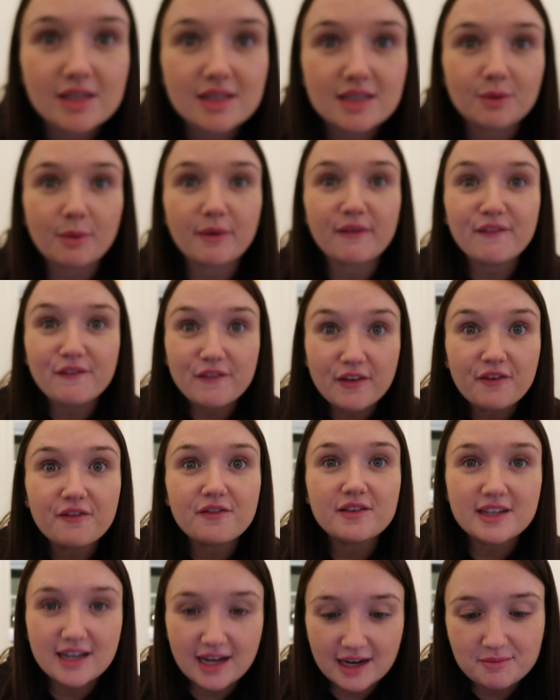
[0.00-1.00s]
So we're
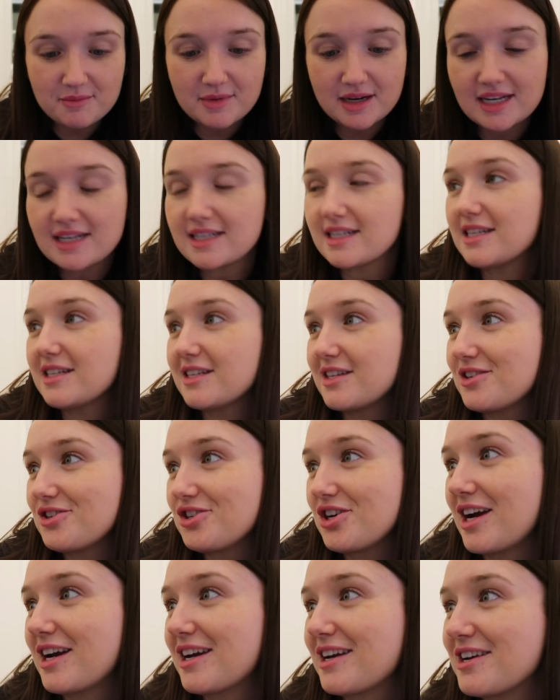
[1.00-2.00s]
58 minutes into the
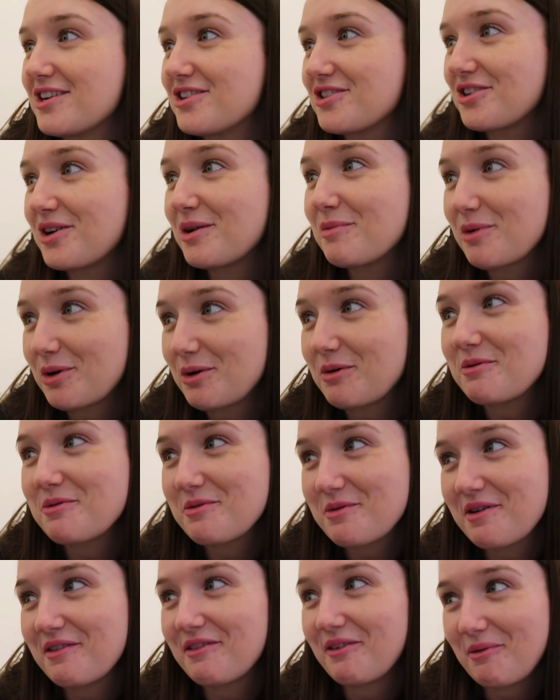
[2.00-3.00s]
challenge and I'm a
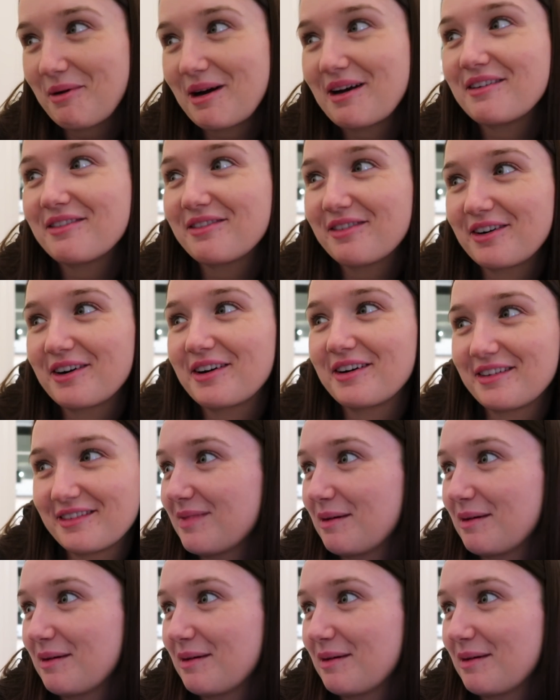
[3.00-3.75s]
quarter of the way through.